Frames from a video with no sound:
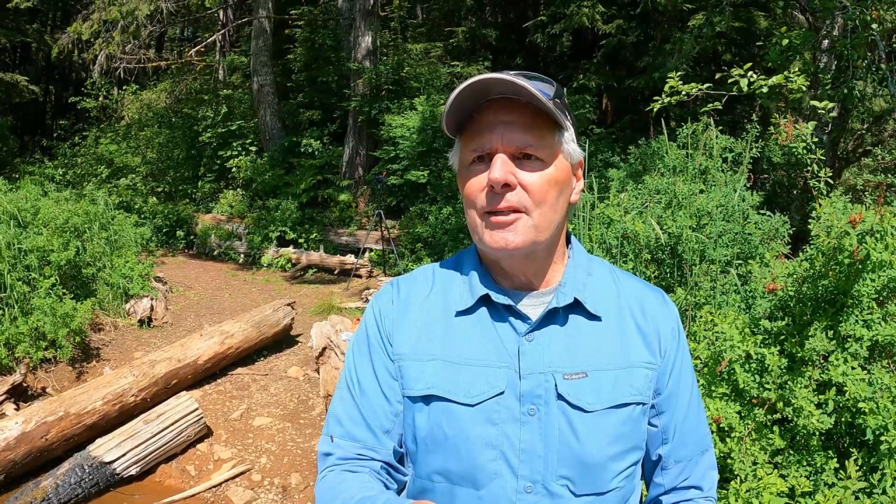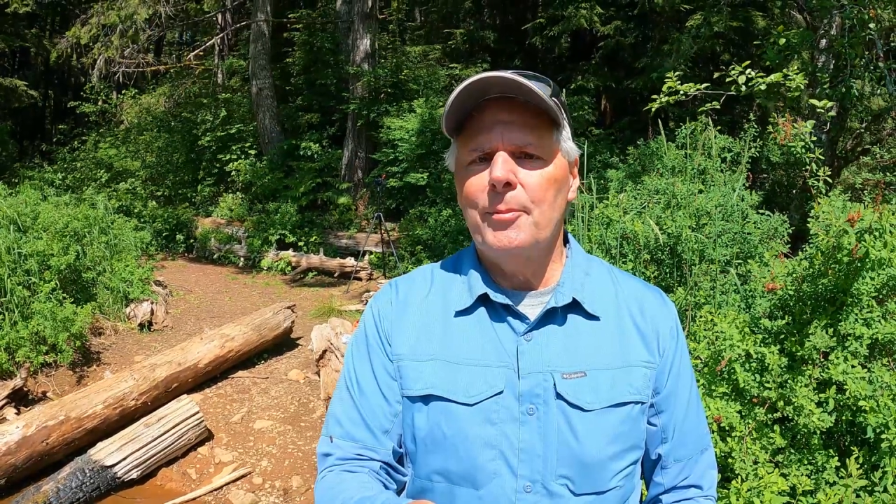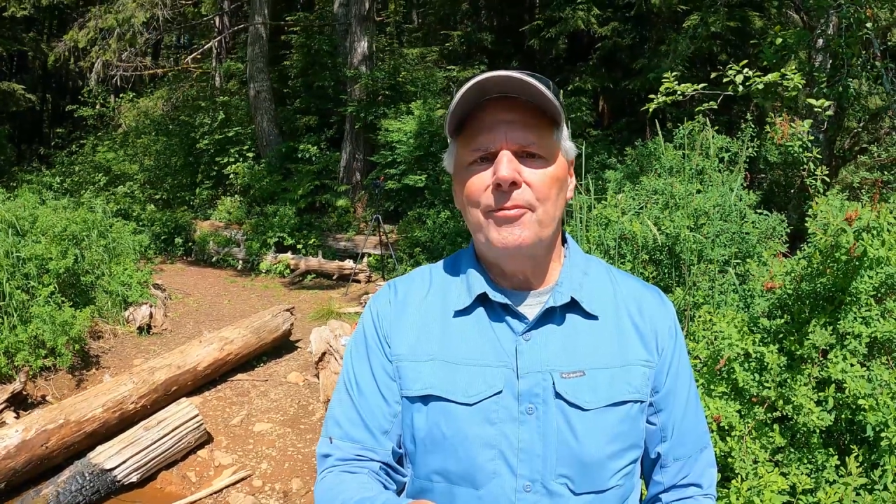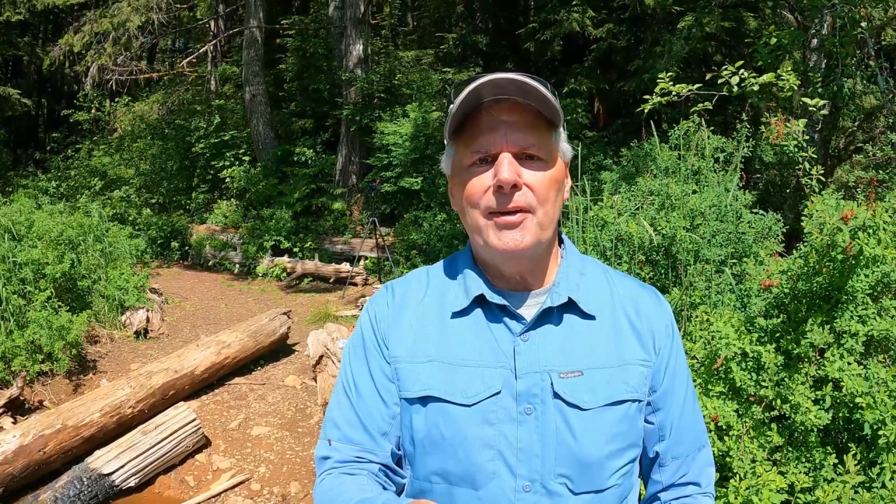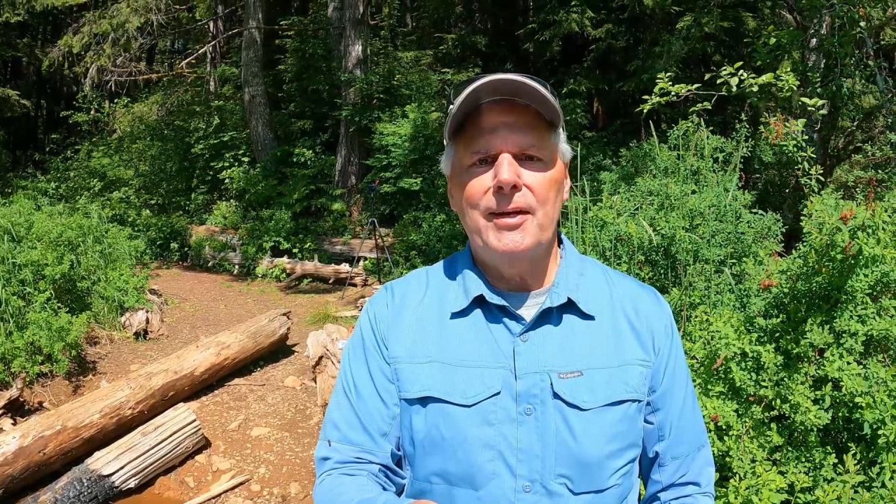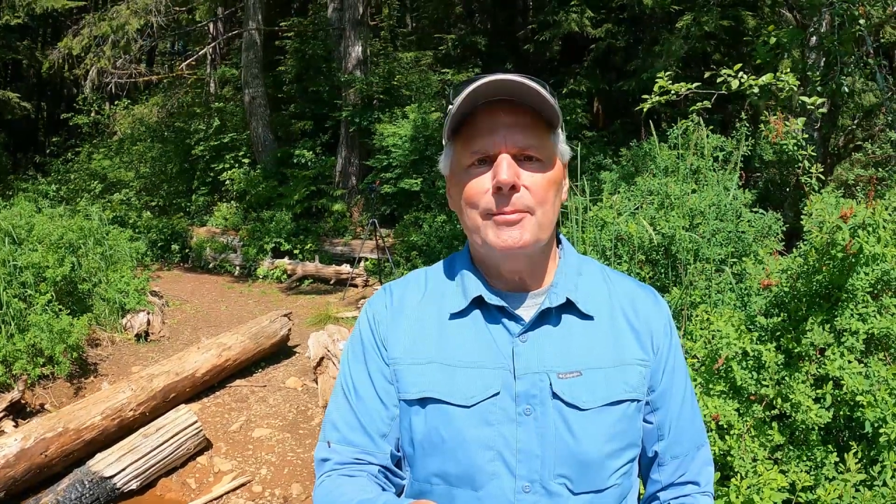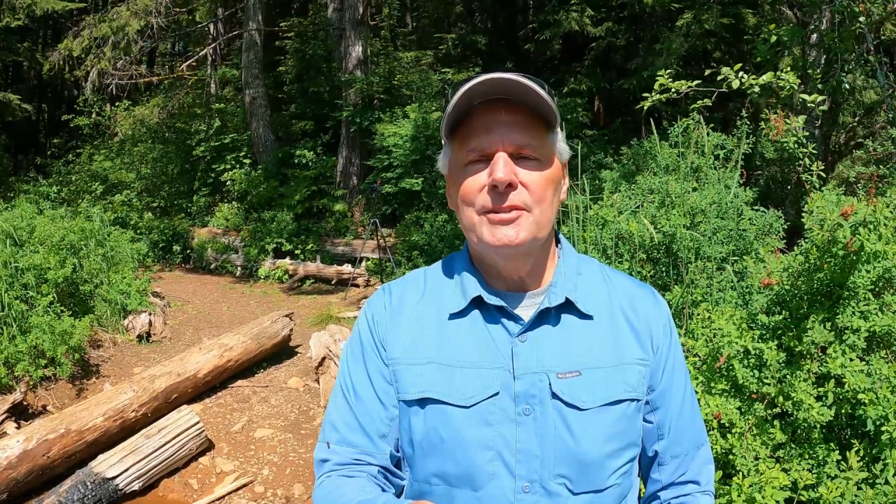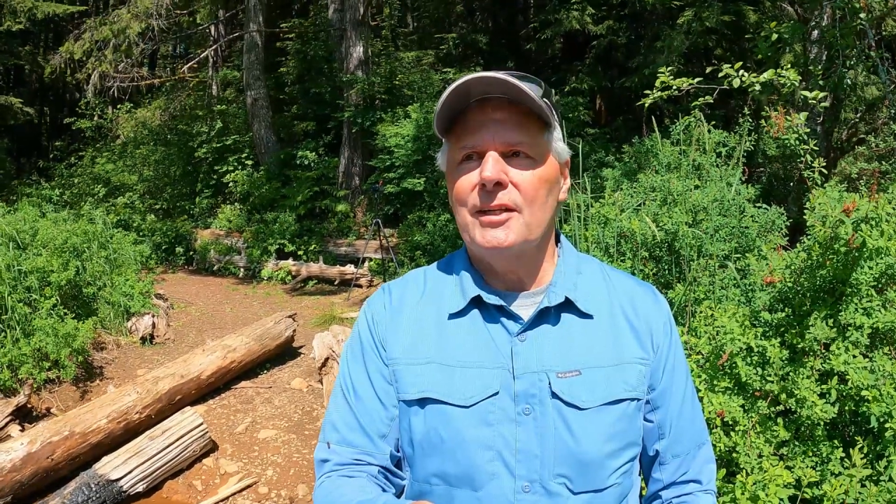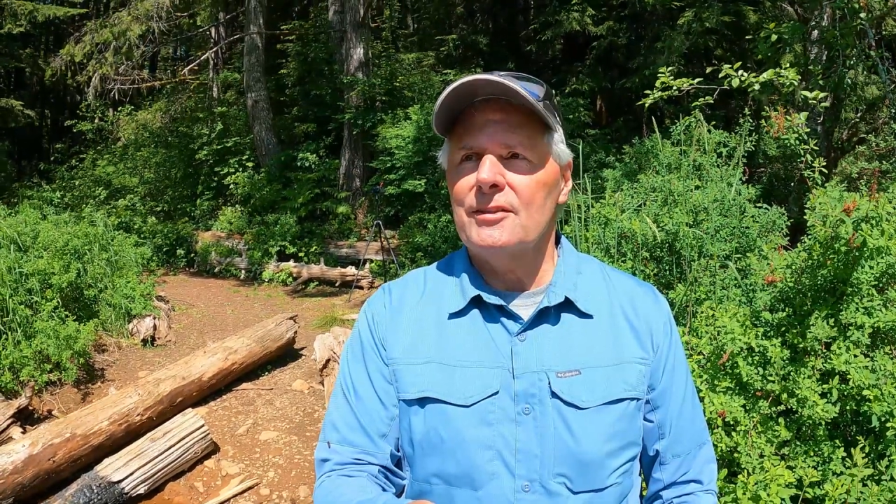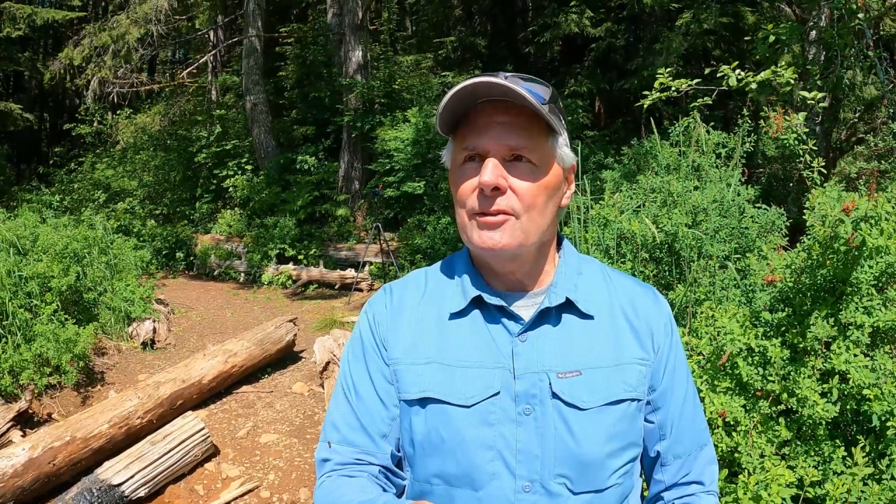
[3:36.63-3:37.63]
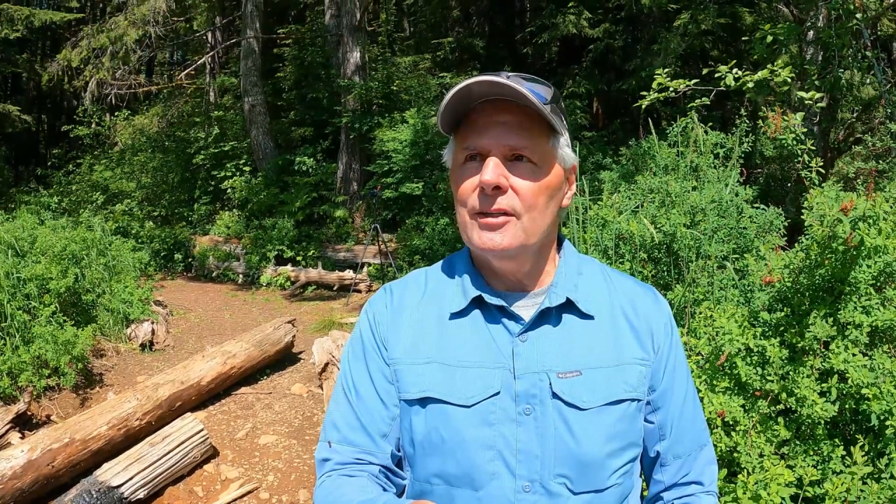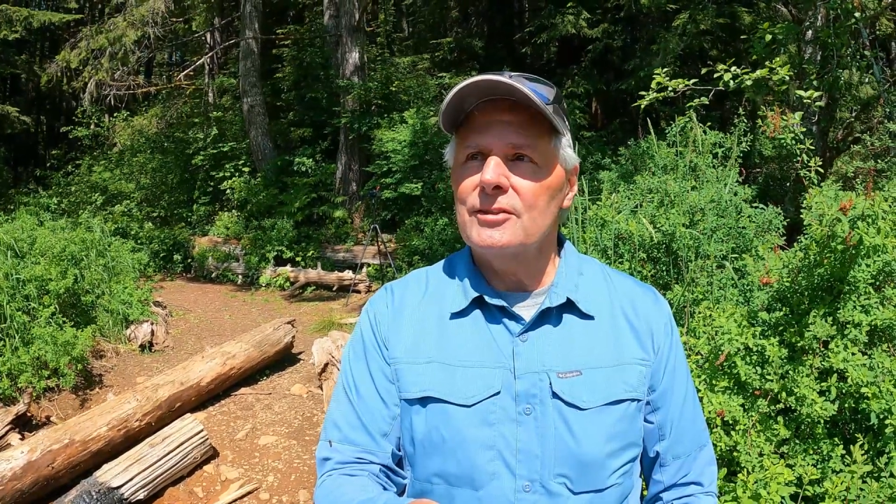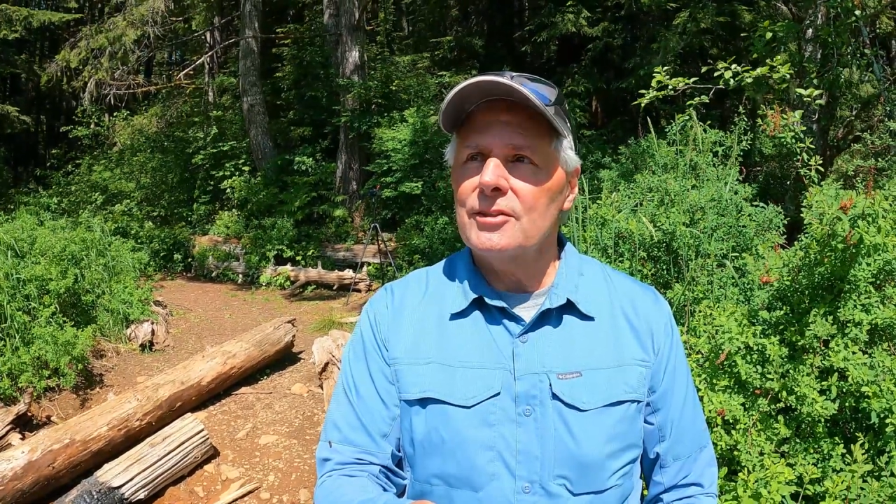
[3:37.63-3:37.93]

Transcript: couple families out there.